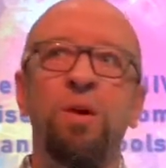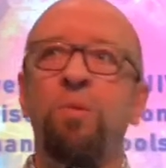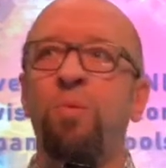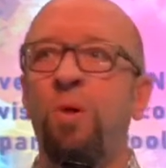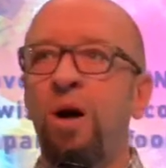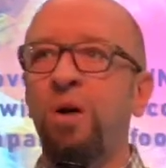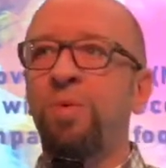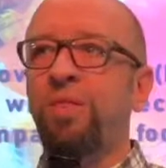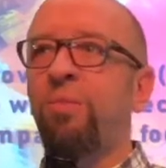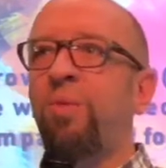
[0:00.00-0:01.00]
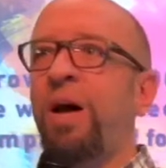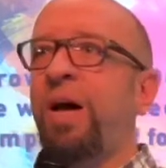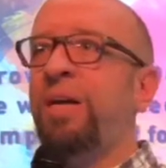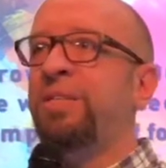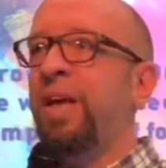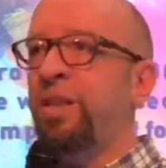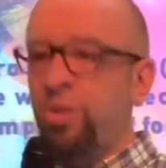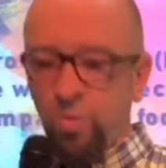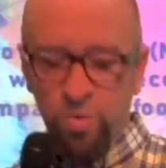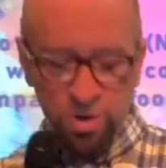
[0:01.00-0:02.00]
Walk with the wise and
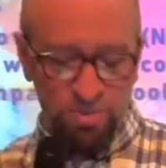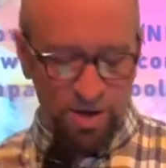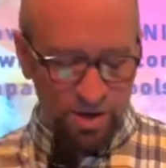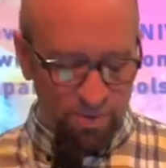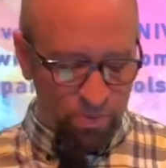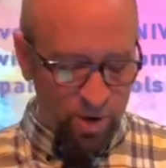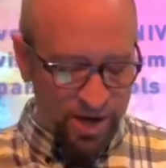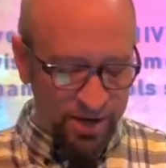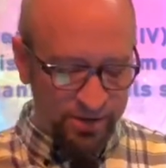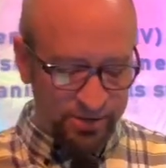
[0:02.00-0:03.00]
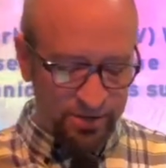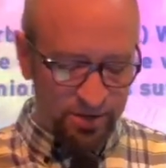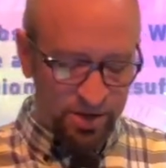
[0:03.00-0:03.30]
you will become wise.